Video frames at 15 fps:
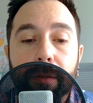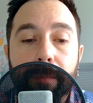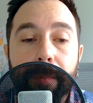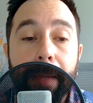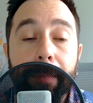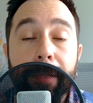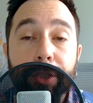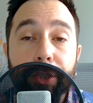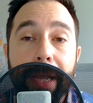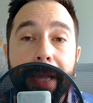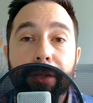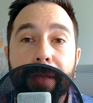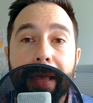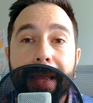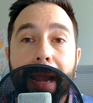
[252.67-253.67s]
Maybe
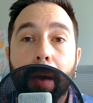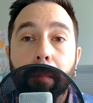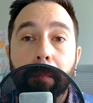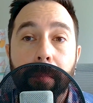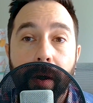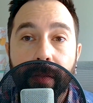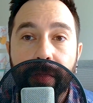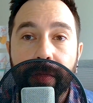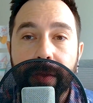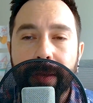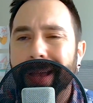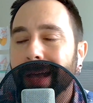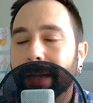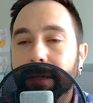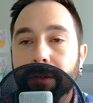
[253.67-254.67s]
change that out monthly
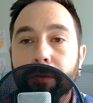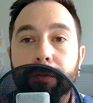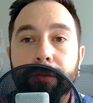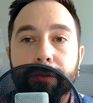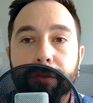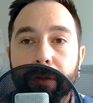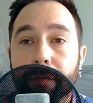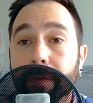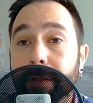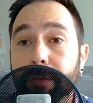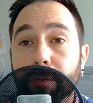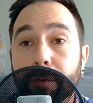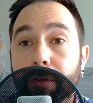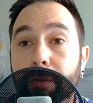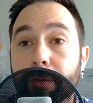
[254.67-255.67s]
on a new service
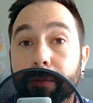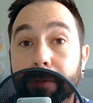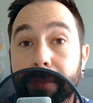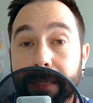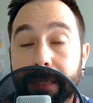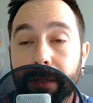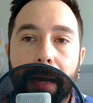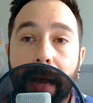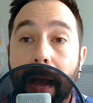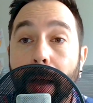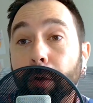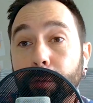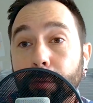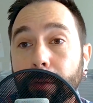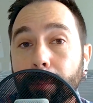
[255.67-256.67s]
or a new deal. I
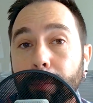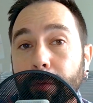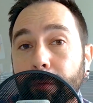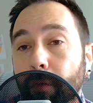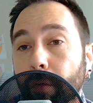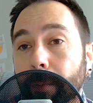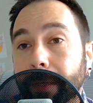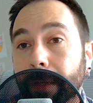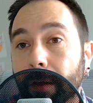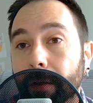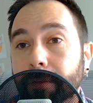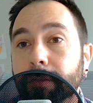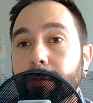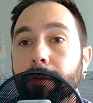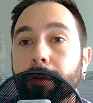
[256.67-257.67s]
worked with a performing
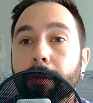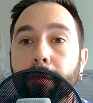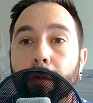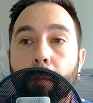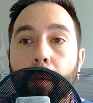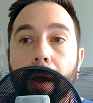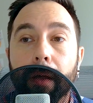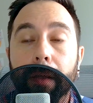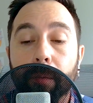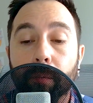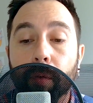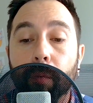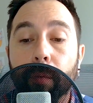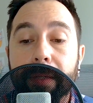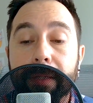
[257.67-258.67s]
arts studio for a while, and
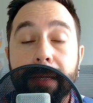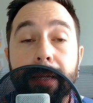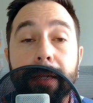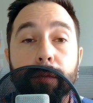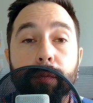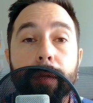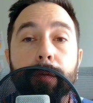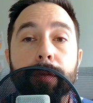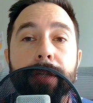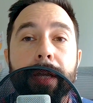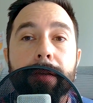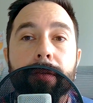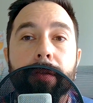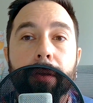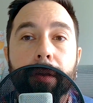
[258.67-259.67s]
what we did is we would
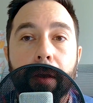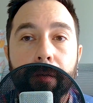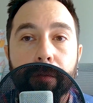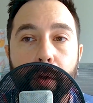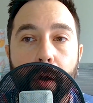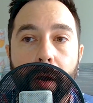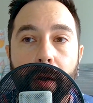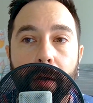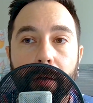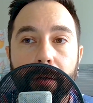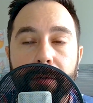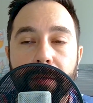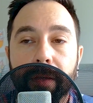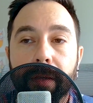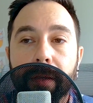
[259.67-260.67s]
change the cover
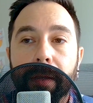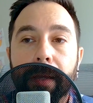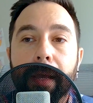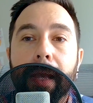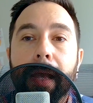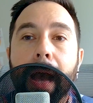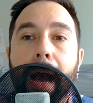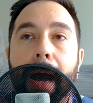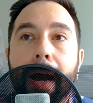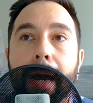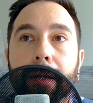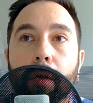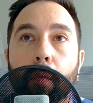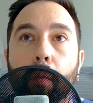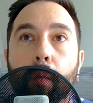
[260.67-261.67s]
art
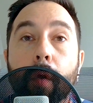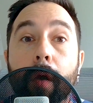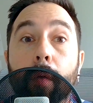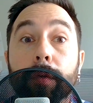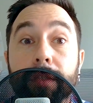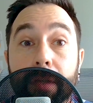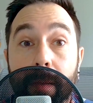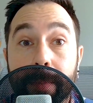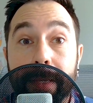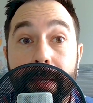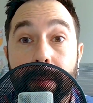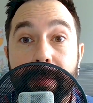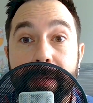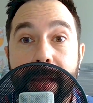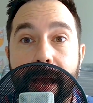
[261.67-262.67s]
on what was coming
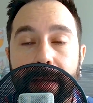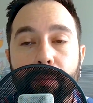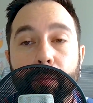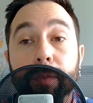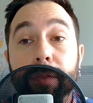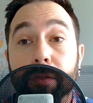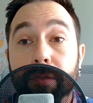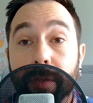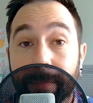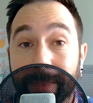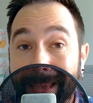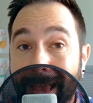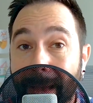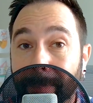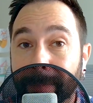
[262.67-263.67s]
up next. Was there
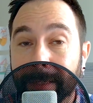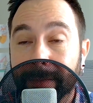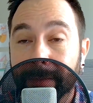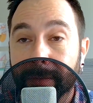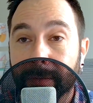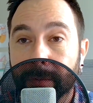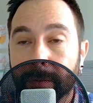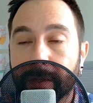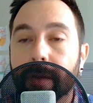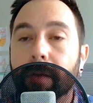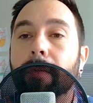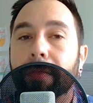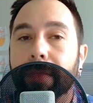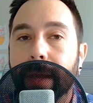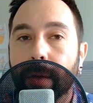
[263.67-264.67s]
something happening at the studio?
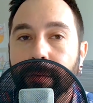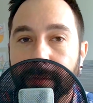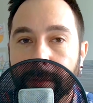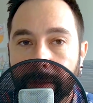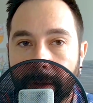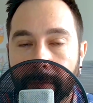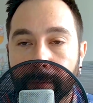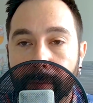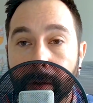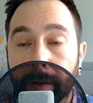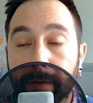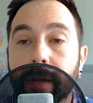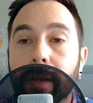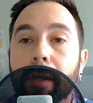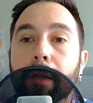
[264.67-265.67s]
That was the cover art.